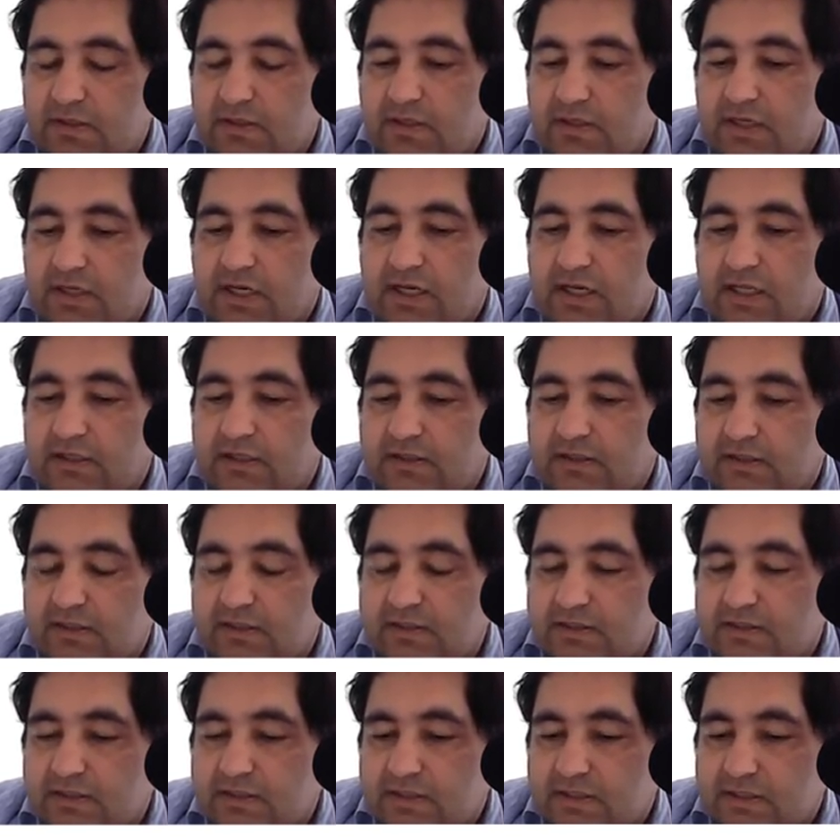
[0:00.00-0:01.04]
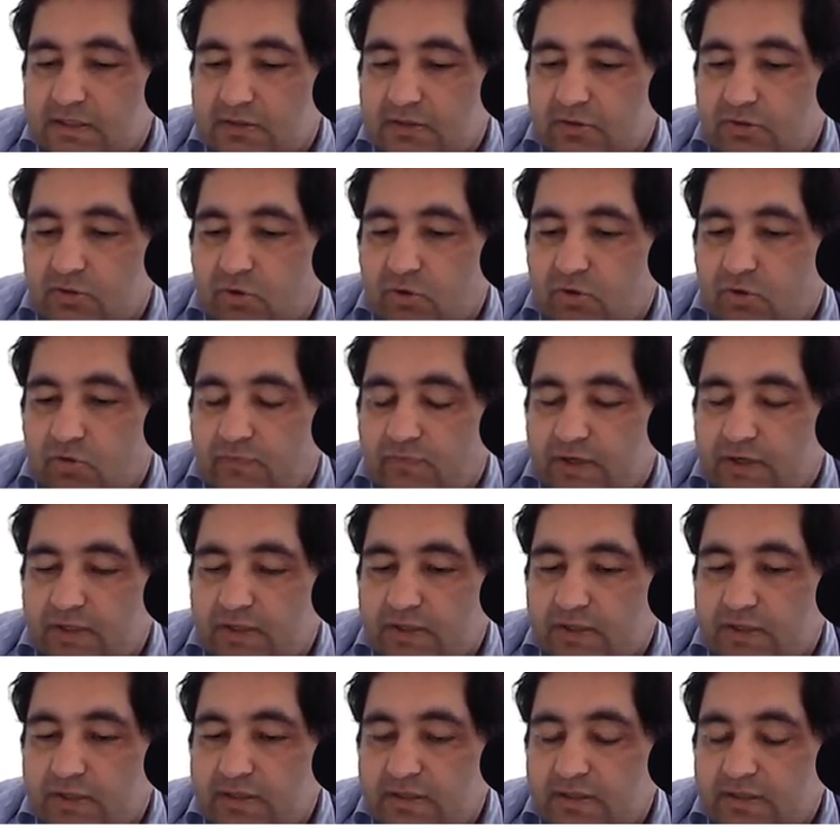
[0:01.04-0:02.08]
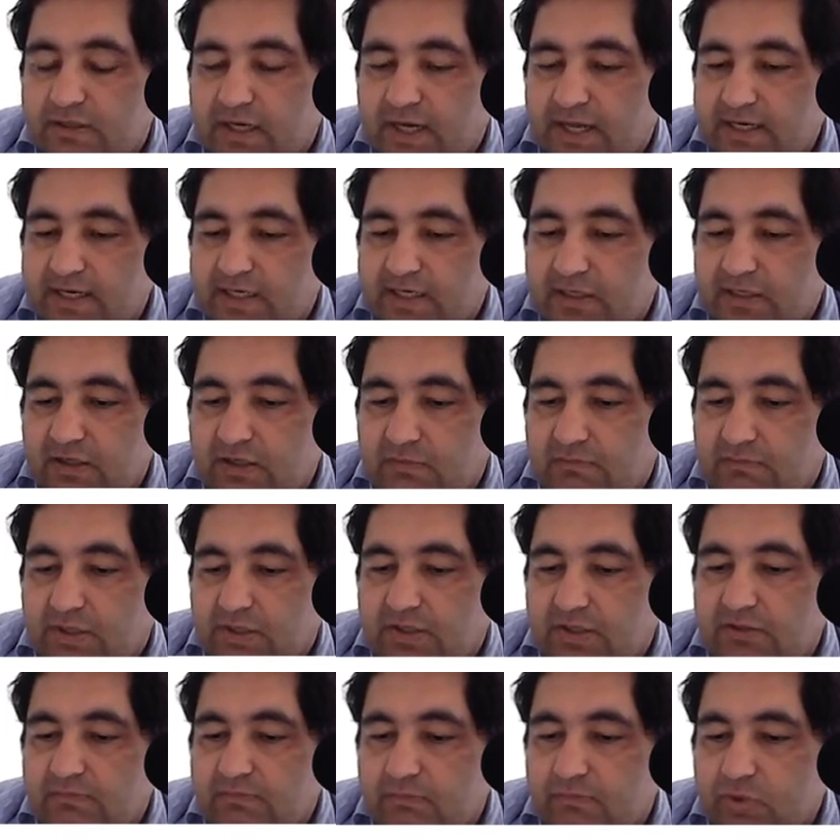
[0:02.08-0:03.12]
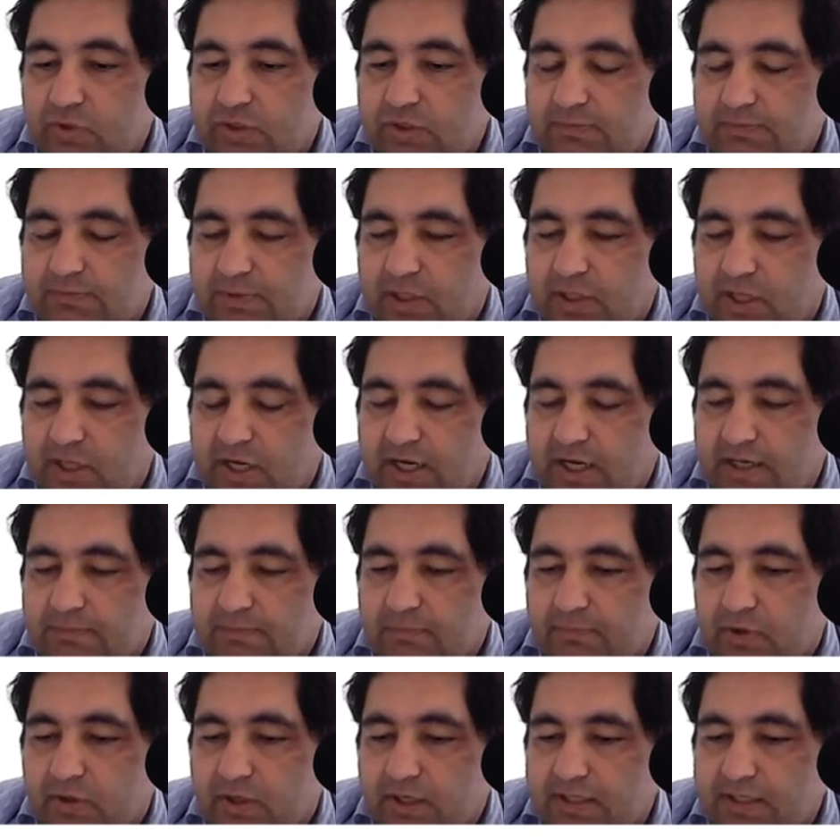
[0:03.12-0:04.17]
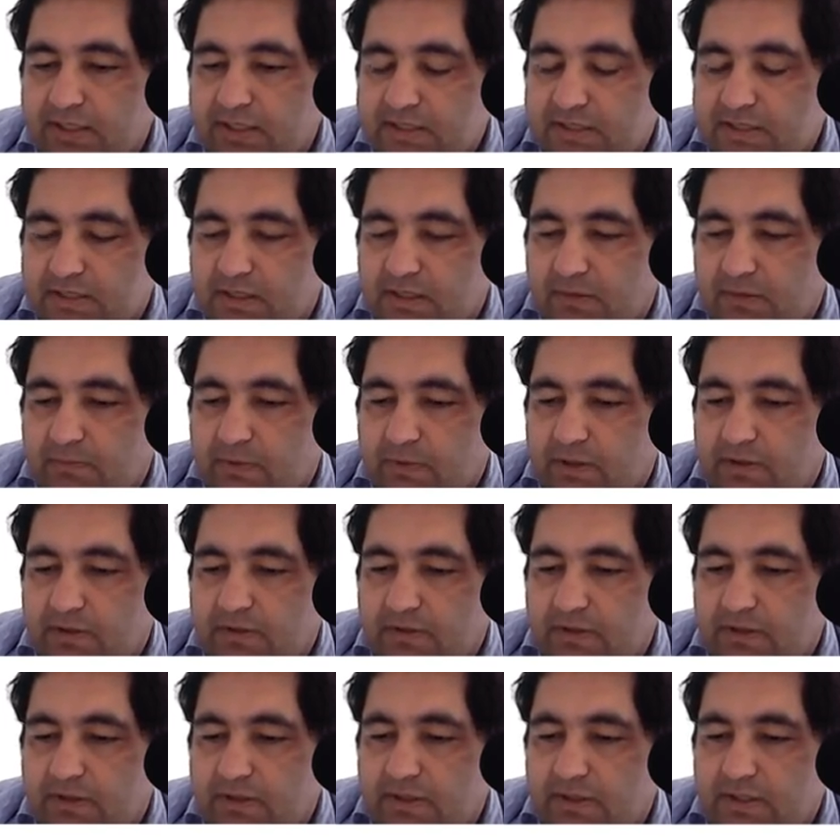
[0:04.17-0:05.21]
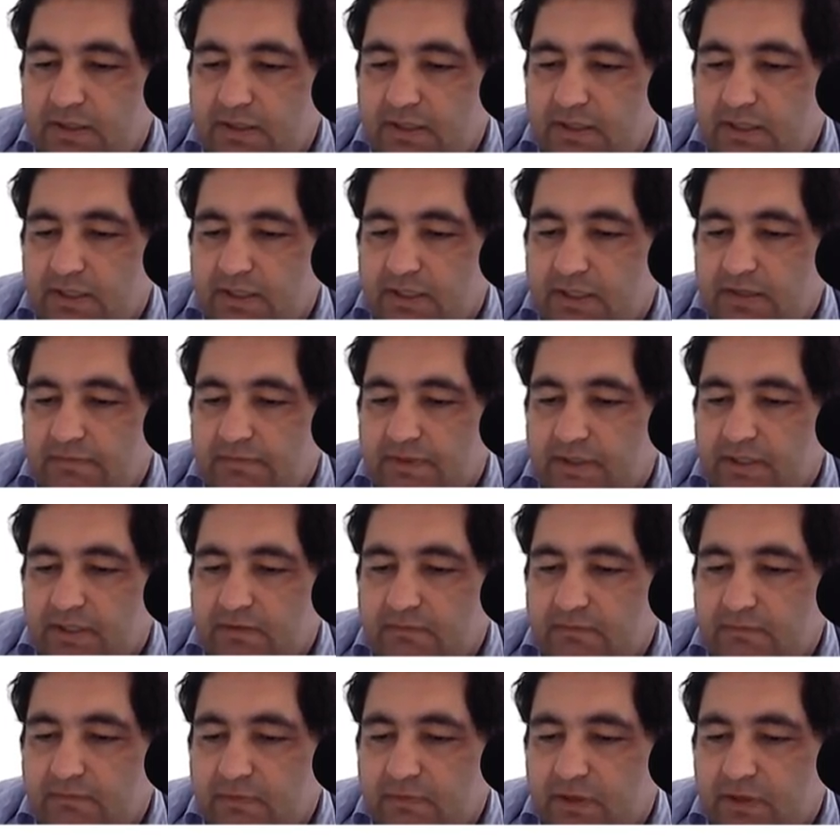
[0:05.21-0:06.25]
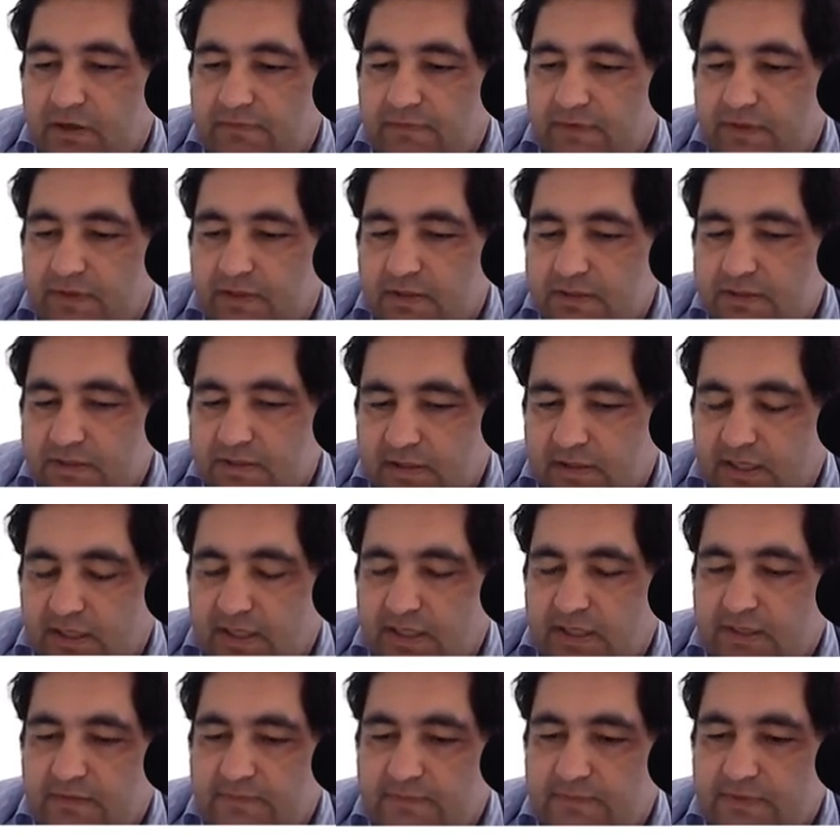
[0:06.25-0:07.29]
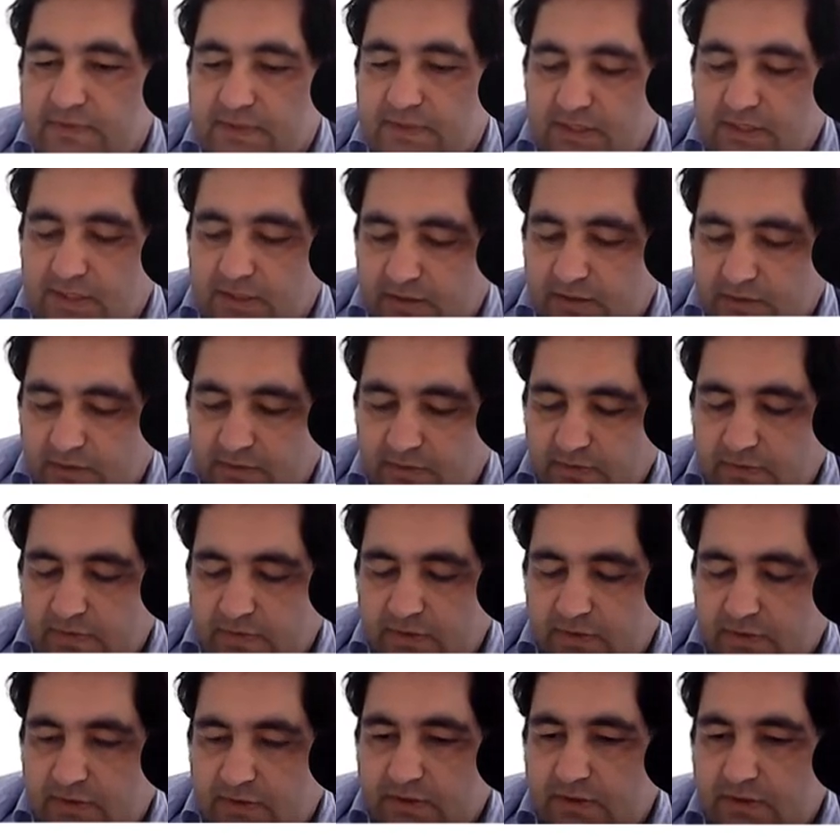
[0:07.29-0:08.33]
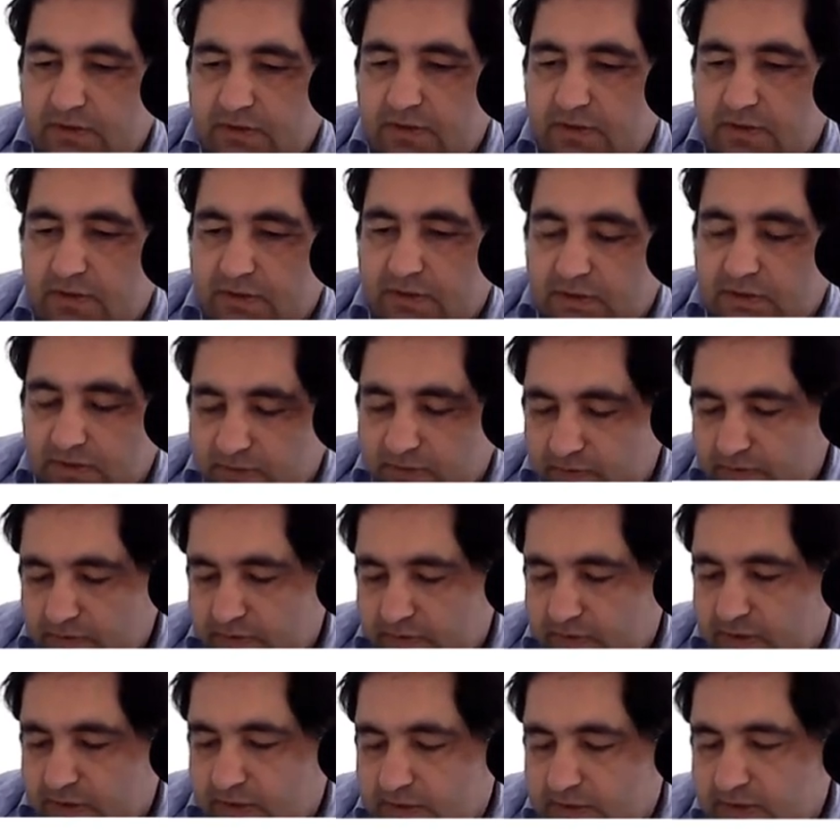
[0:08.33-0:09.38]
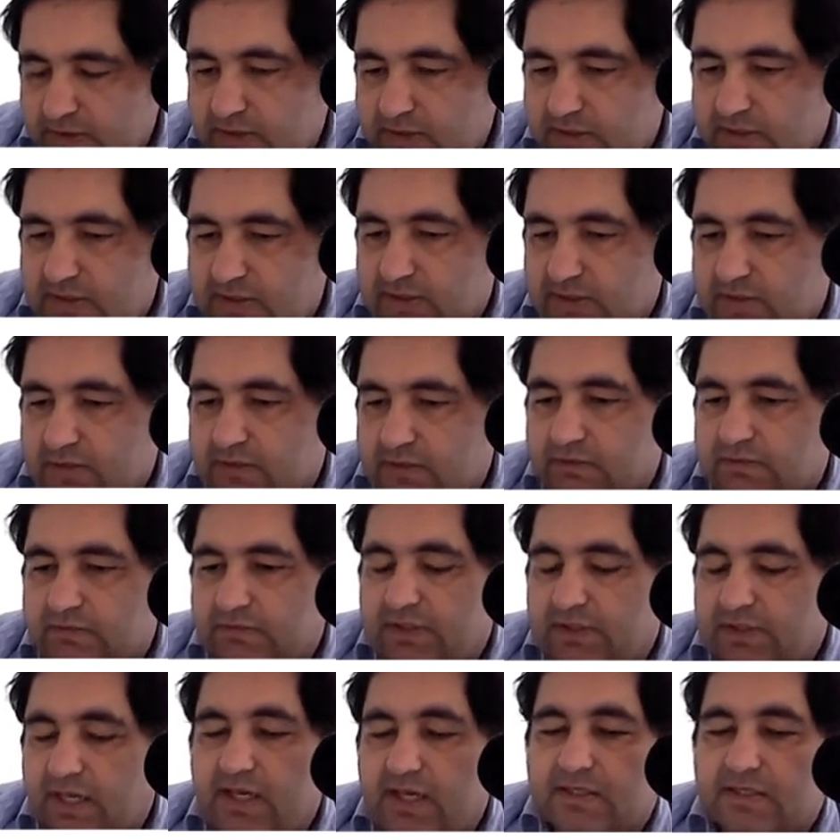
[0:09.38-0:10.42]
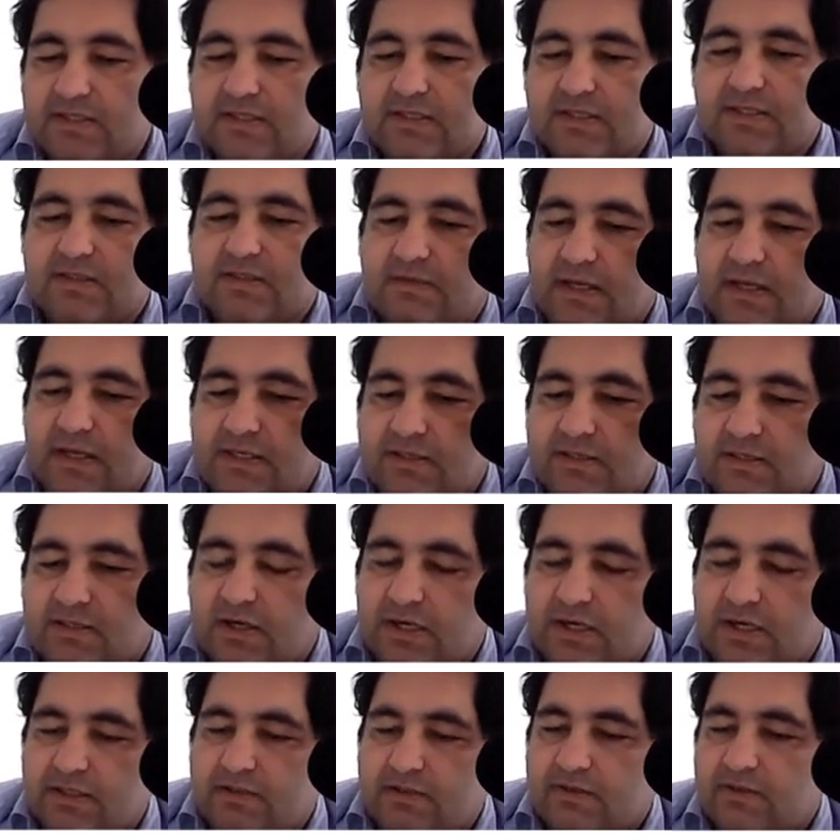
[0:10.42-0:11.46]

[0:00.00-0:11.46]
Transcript: and 0 over any number multiply by this number gonna be obviously 0, so 0. Yes, that's right,